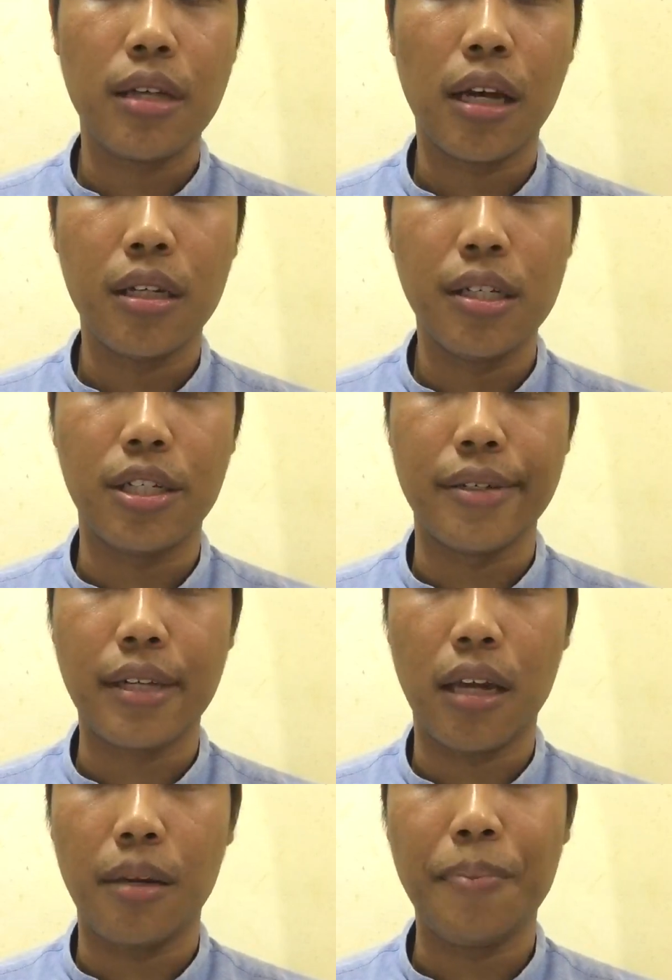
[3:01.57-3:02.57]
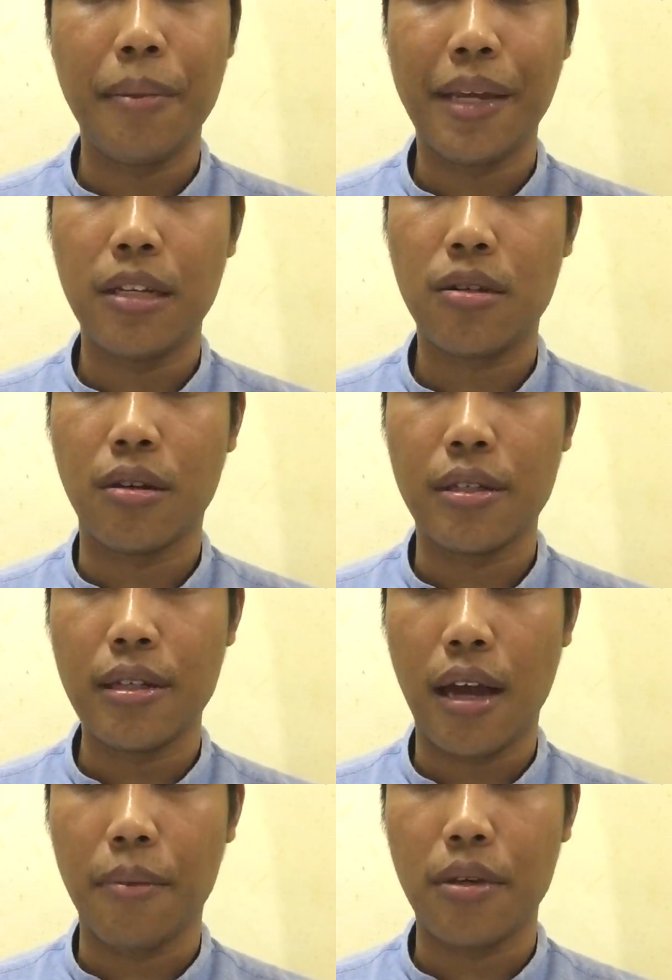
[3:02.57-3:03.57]
psychologists can implement this
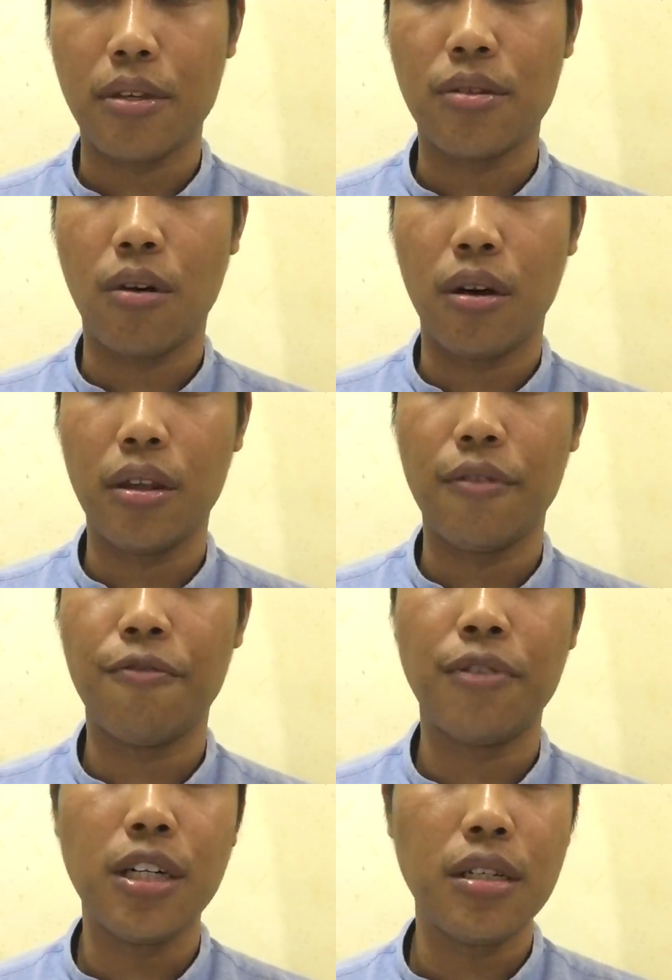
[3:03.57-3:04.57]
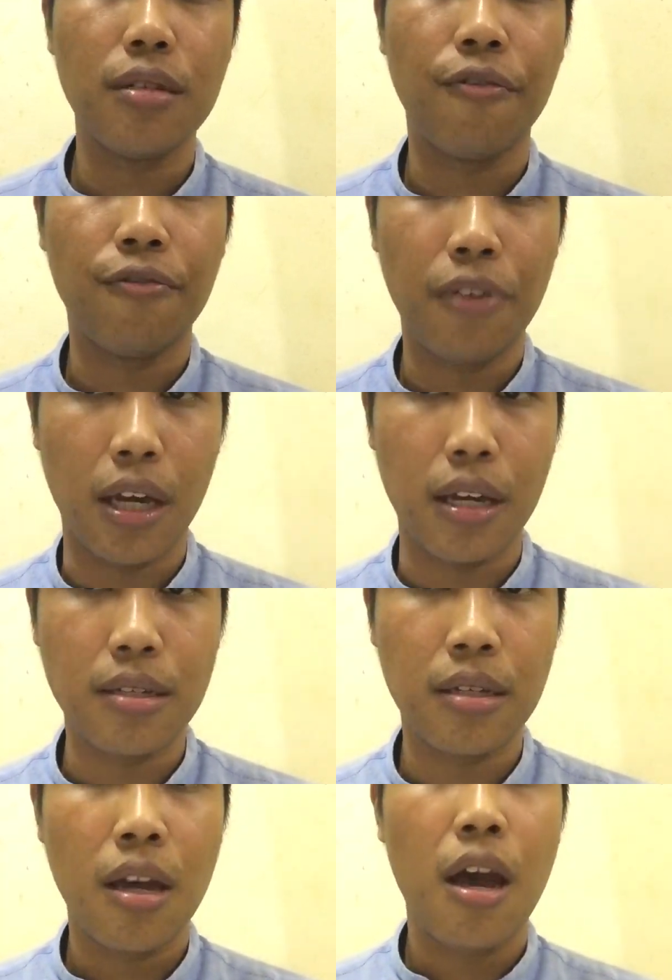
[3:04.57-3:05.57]
concept is on the first
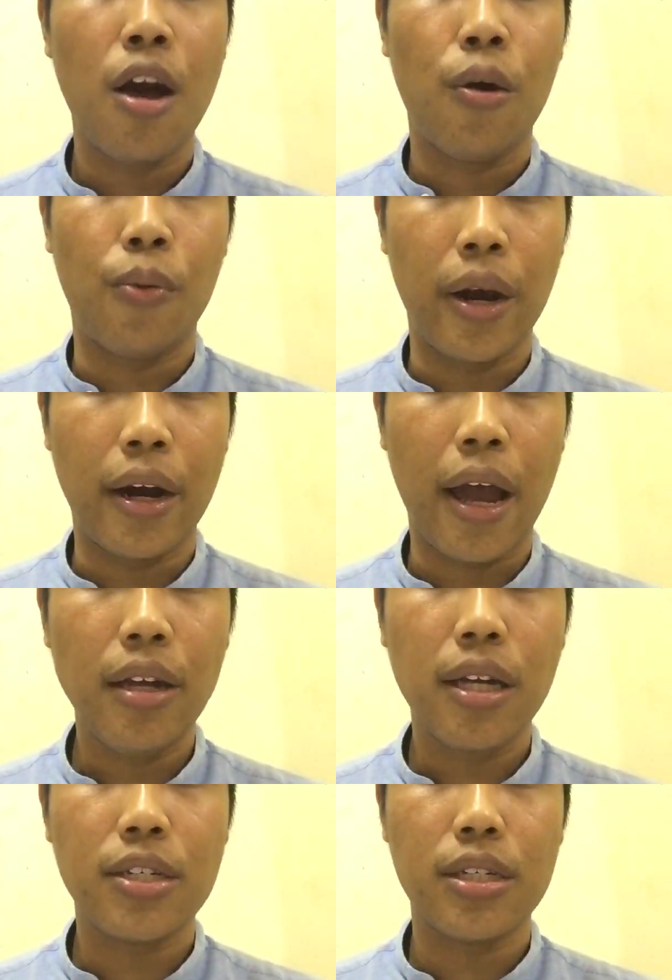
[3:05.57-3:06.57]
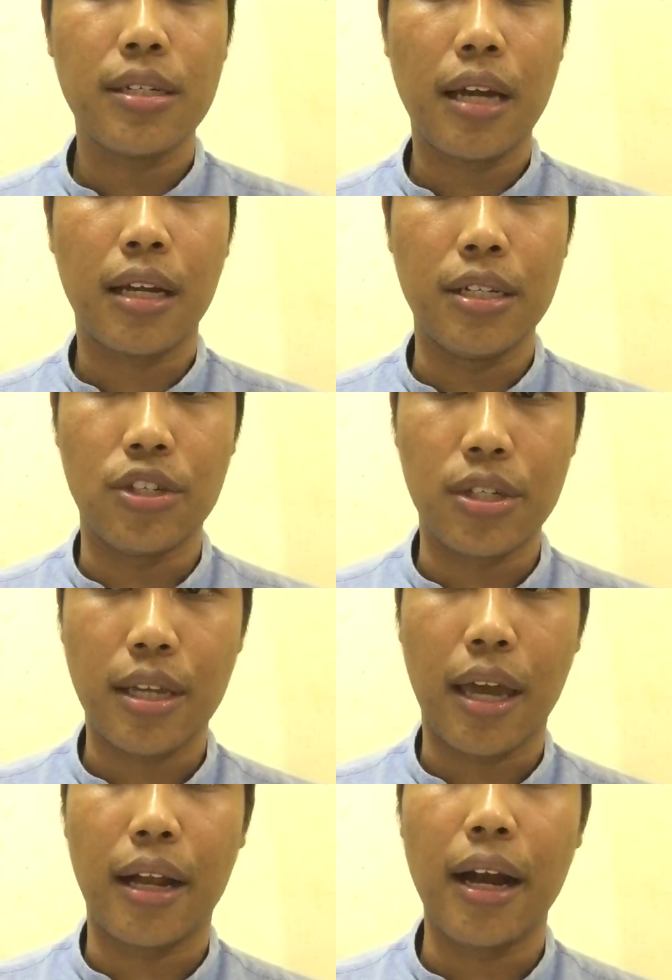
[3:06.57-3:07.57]
phase, where educational psychologists
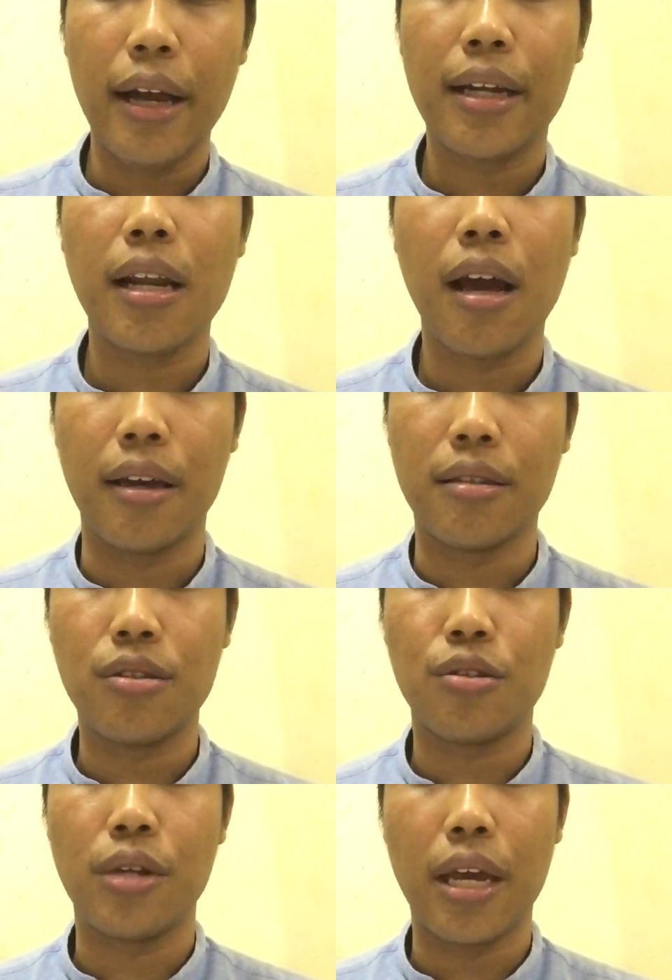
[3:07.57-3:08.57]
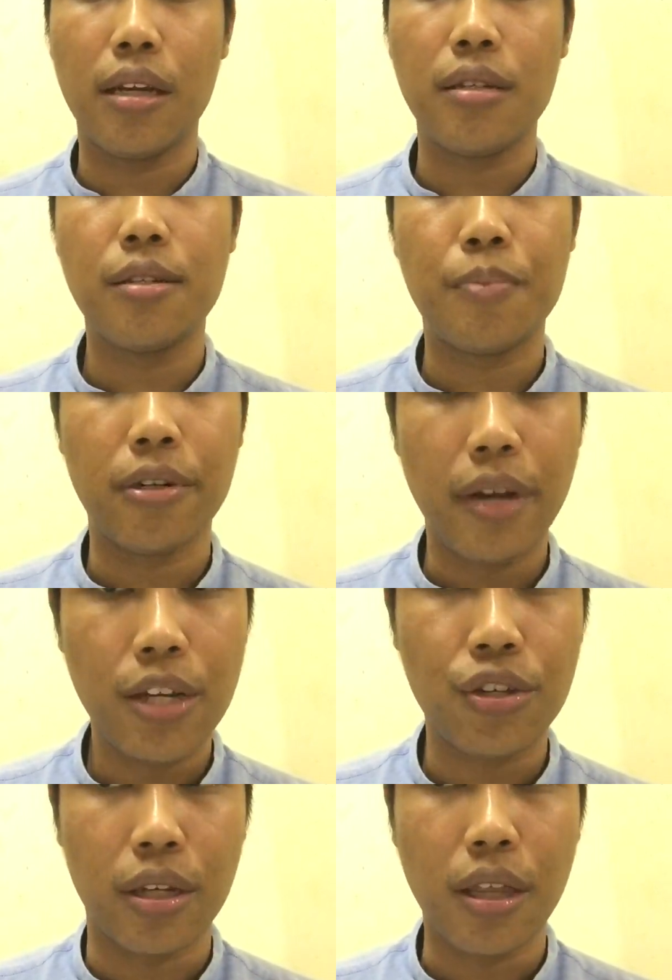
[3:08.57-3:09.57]
can guide clients to get
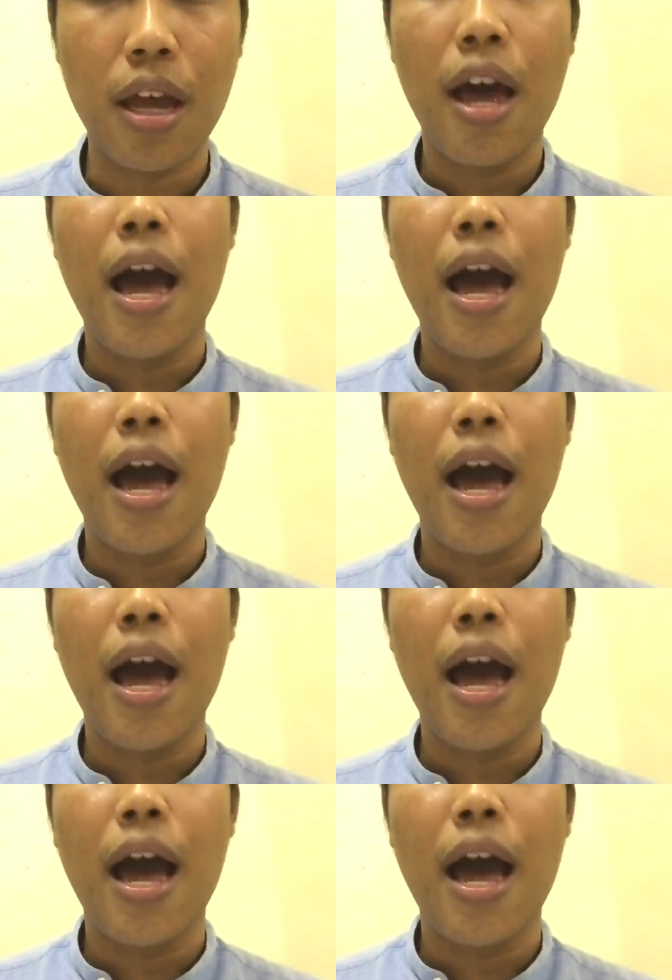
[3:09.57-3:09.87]
inspiration